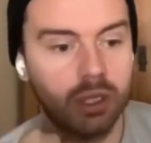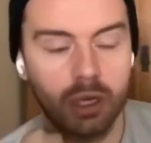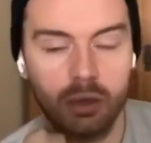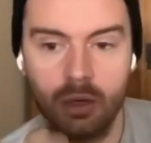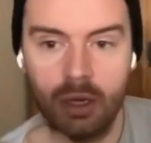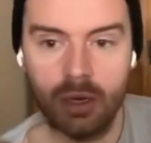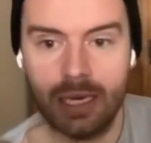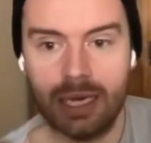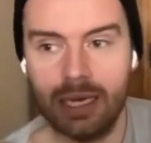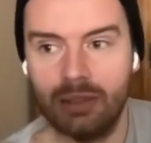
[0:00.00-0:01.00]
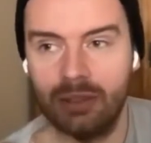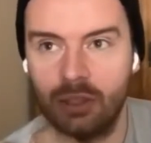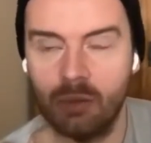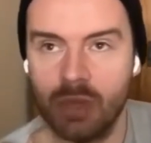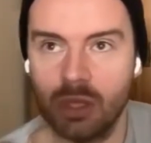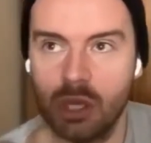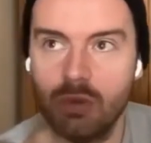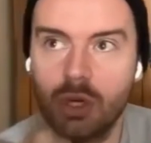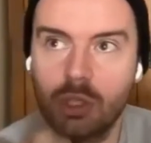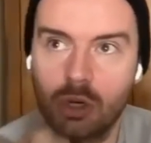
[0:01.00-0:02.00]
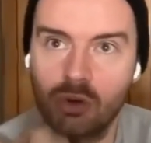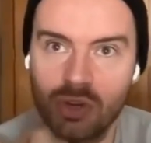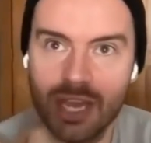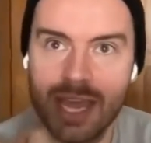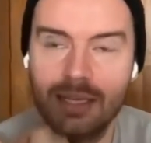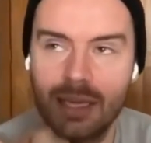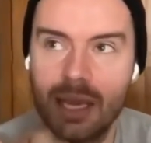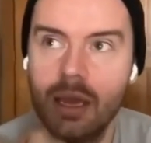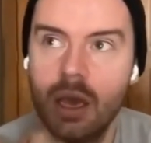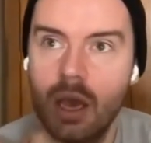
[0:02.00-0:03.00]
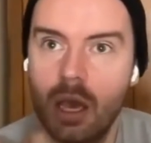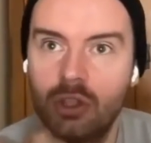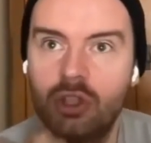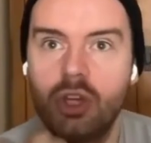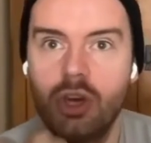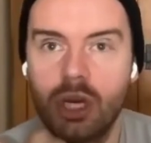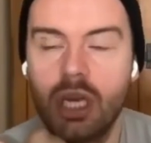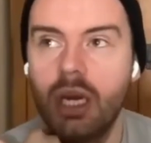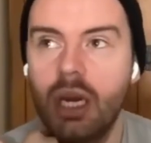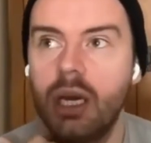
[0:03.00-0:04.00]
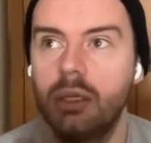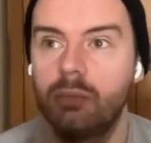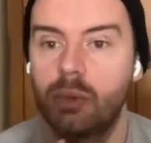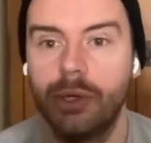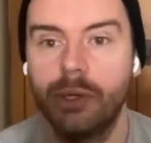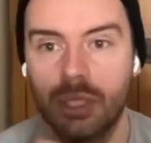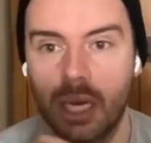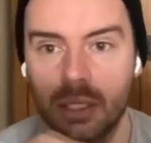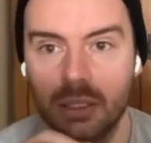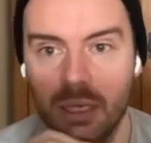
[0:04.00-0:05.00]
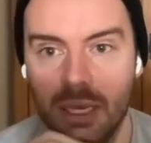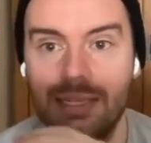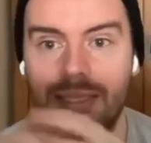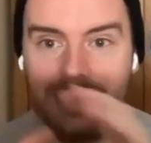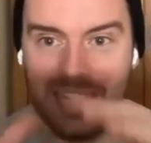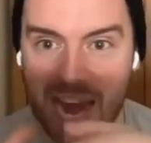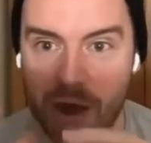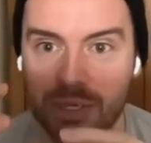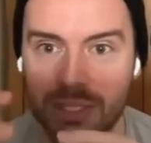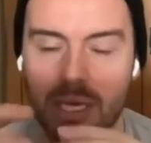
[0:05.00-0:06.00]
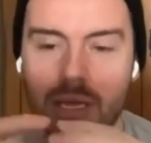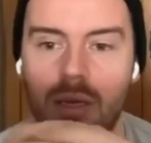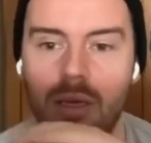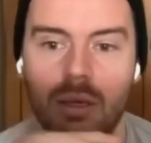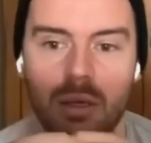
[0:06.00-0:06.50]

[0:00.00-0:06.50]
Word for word: You know, is it something that you could create a circular process in its entirety